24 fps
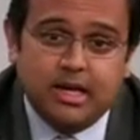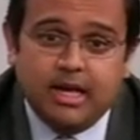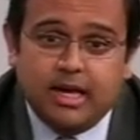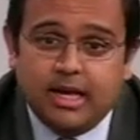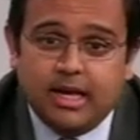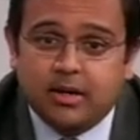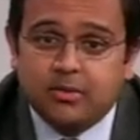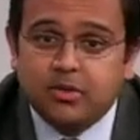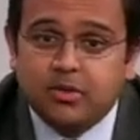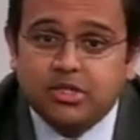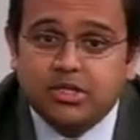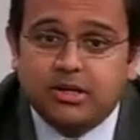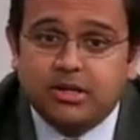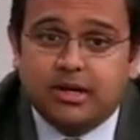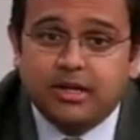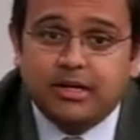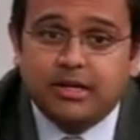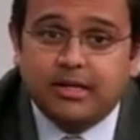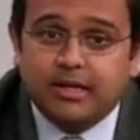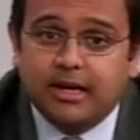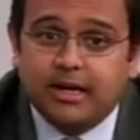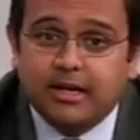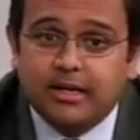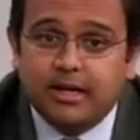and we're starting to
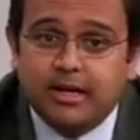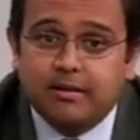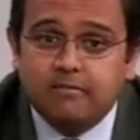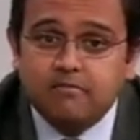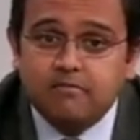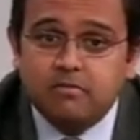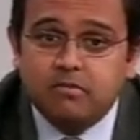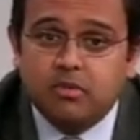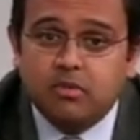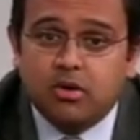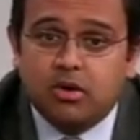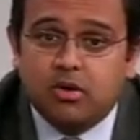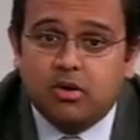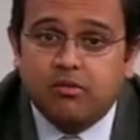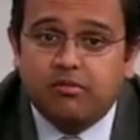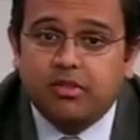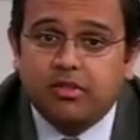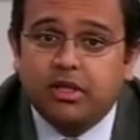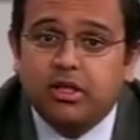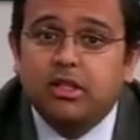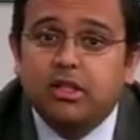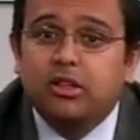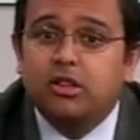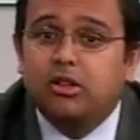get
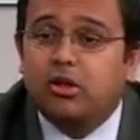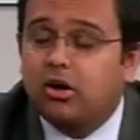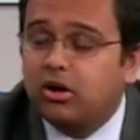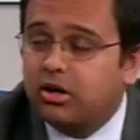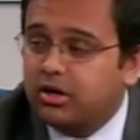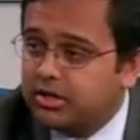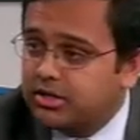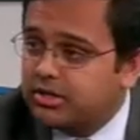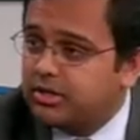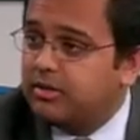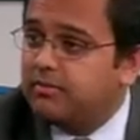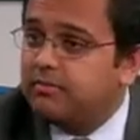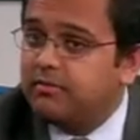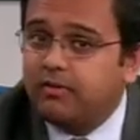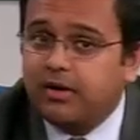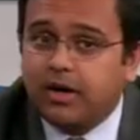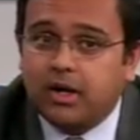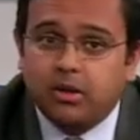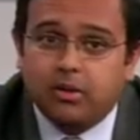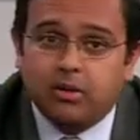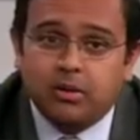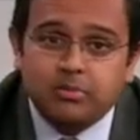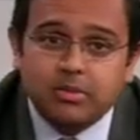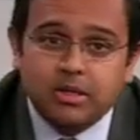hopefully longer-term
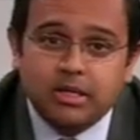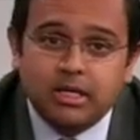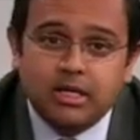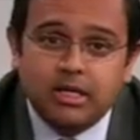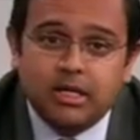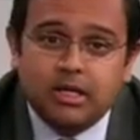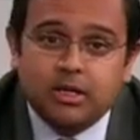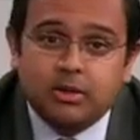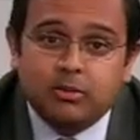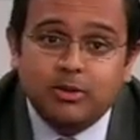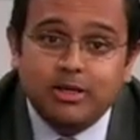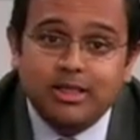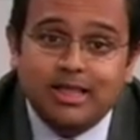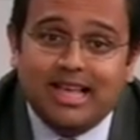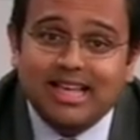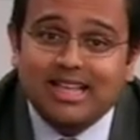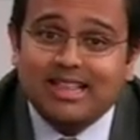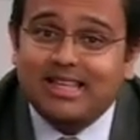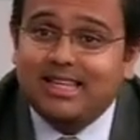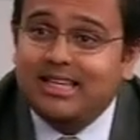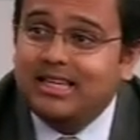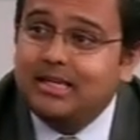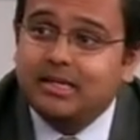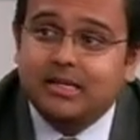follow-up. We
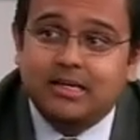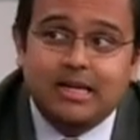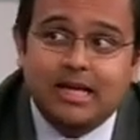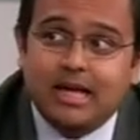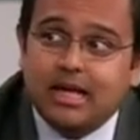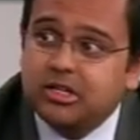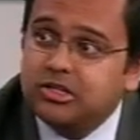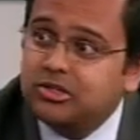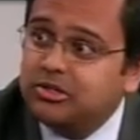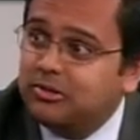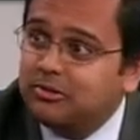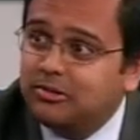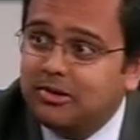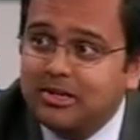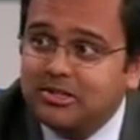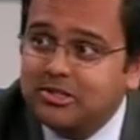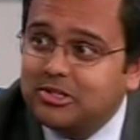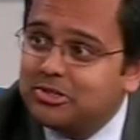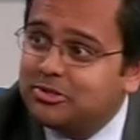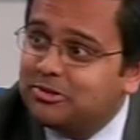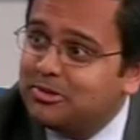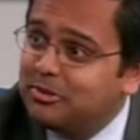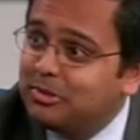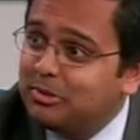likely need a national
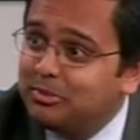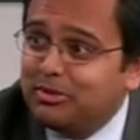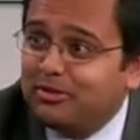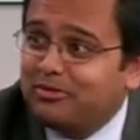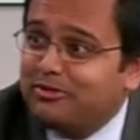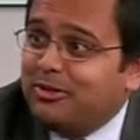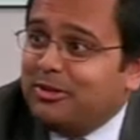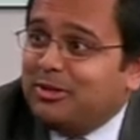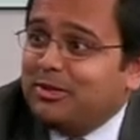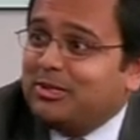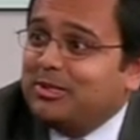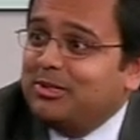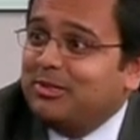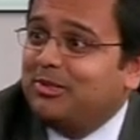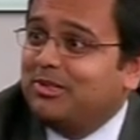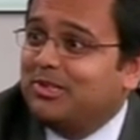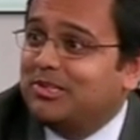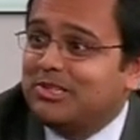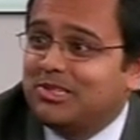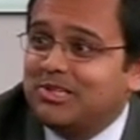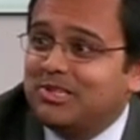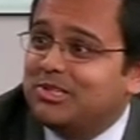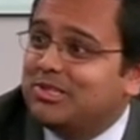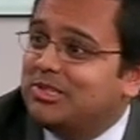registry of peripheral arterial
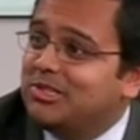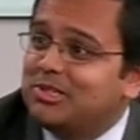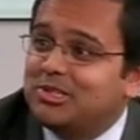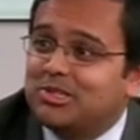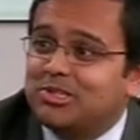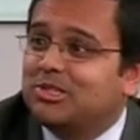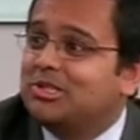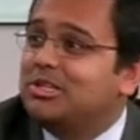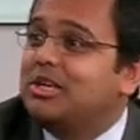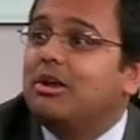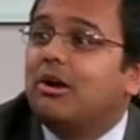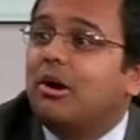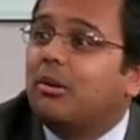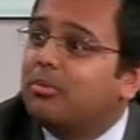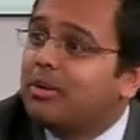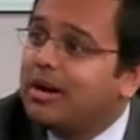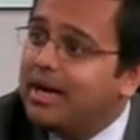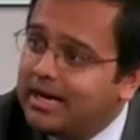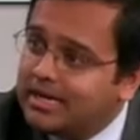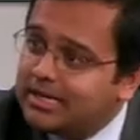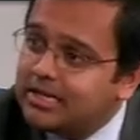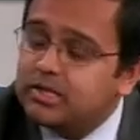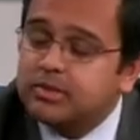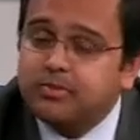disease to just see our
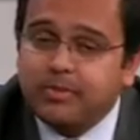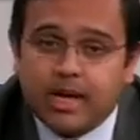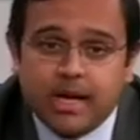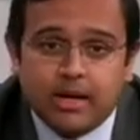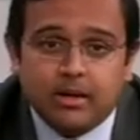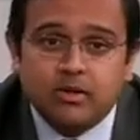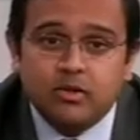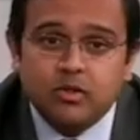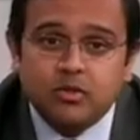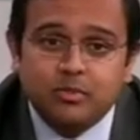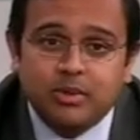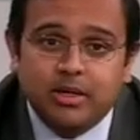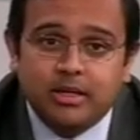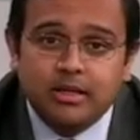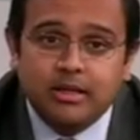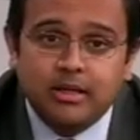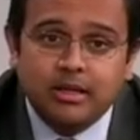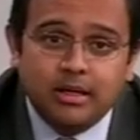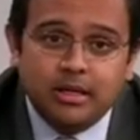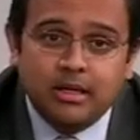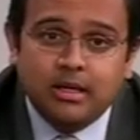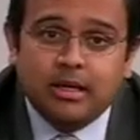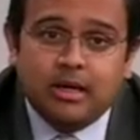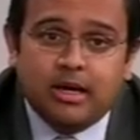practice patterns. But
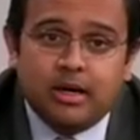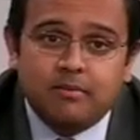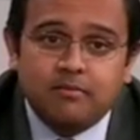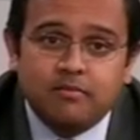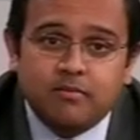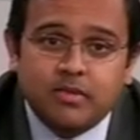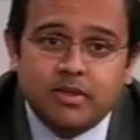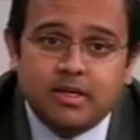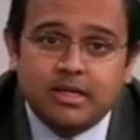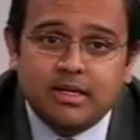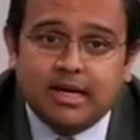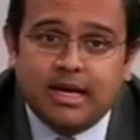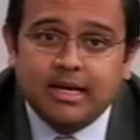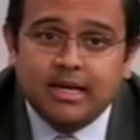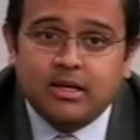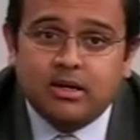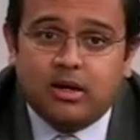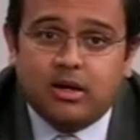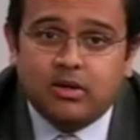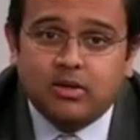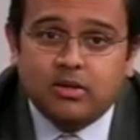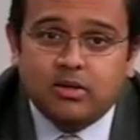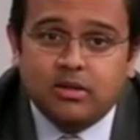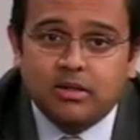the
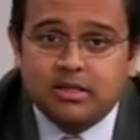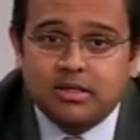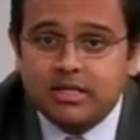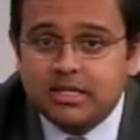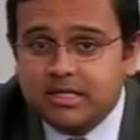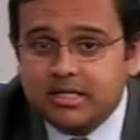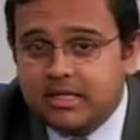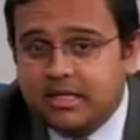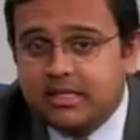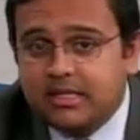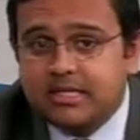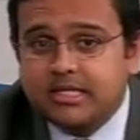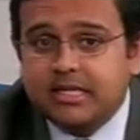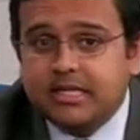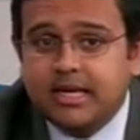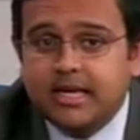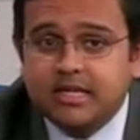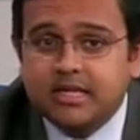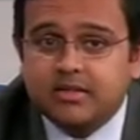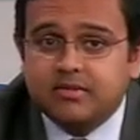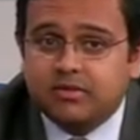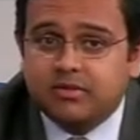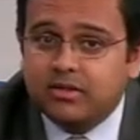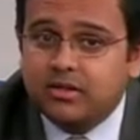nitinol, in this
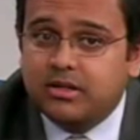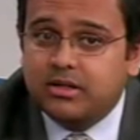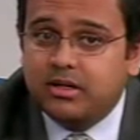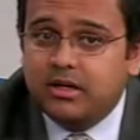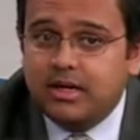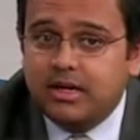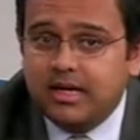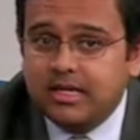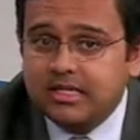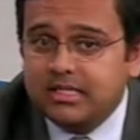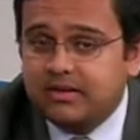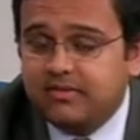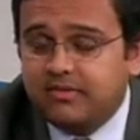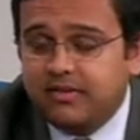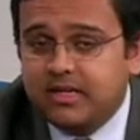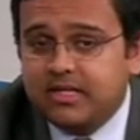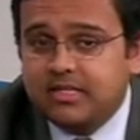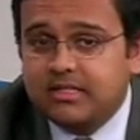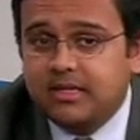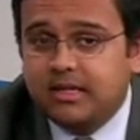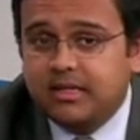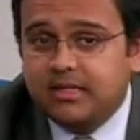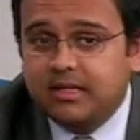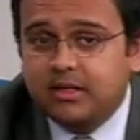case for SFA
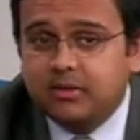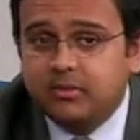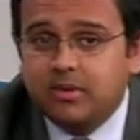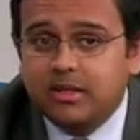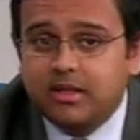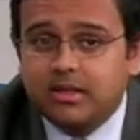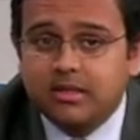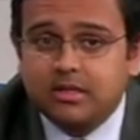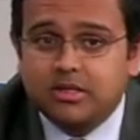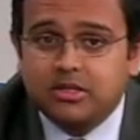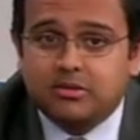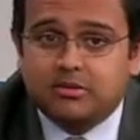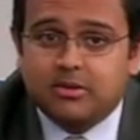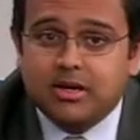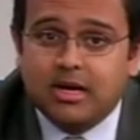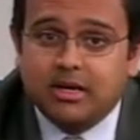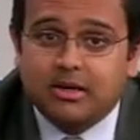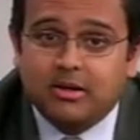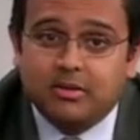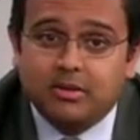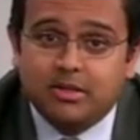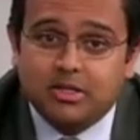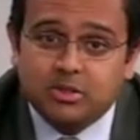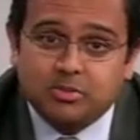stenting with the
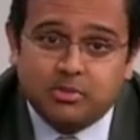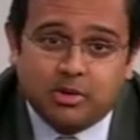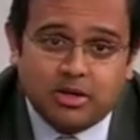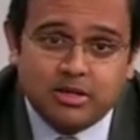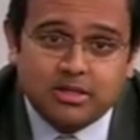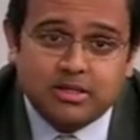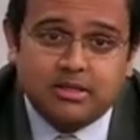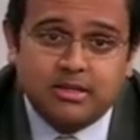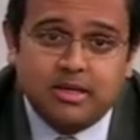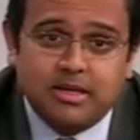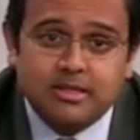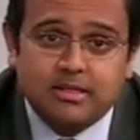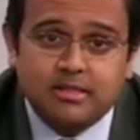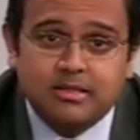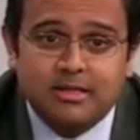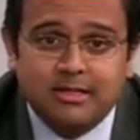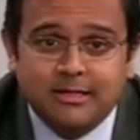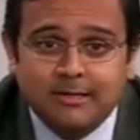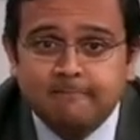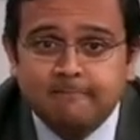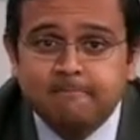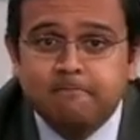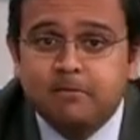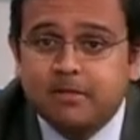Sirocco, the smart stents,
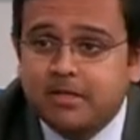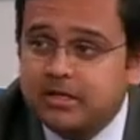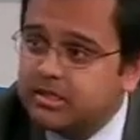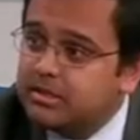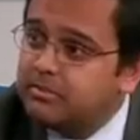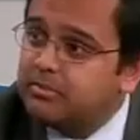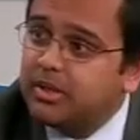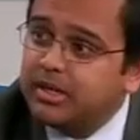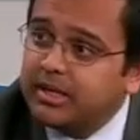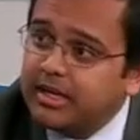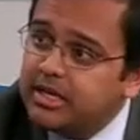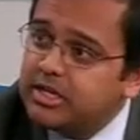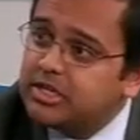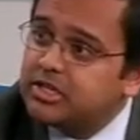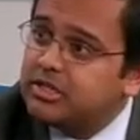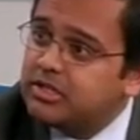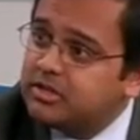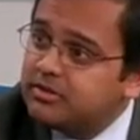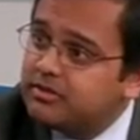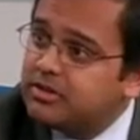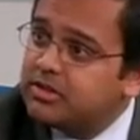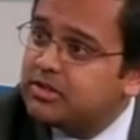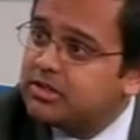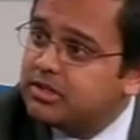there's implications
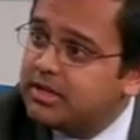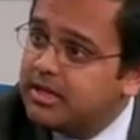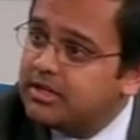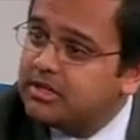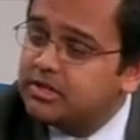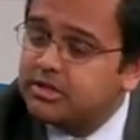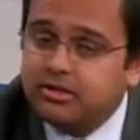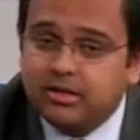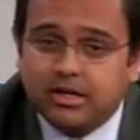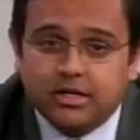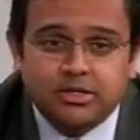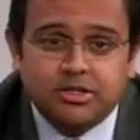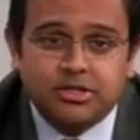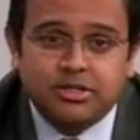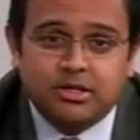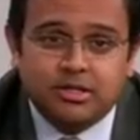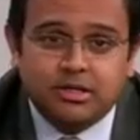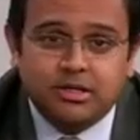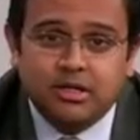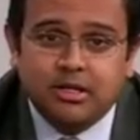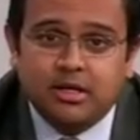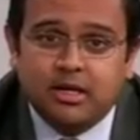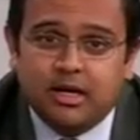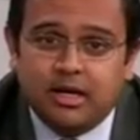for stent structure
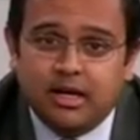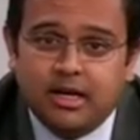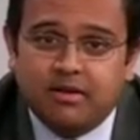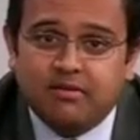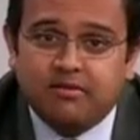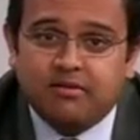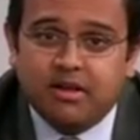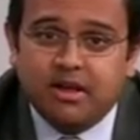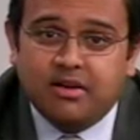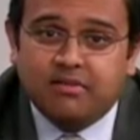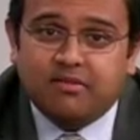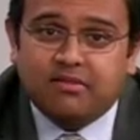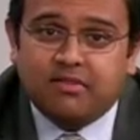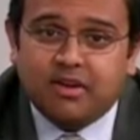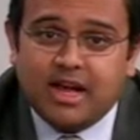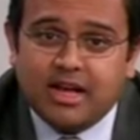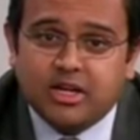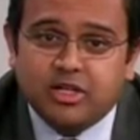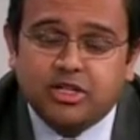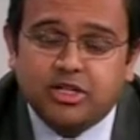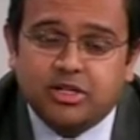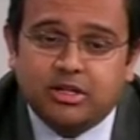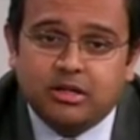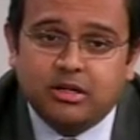and
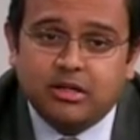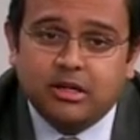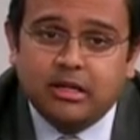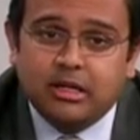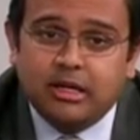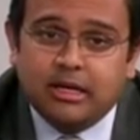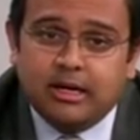fracture.